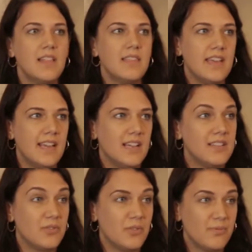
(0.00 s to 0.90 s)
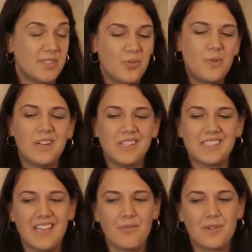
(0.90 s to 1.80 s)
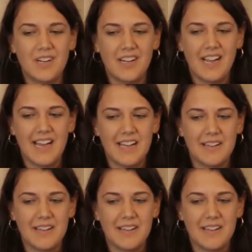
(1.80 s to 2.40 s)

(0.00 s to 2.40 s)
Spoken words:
the scores that were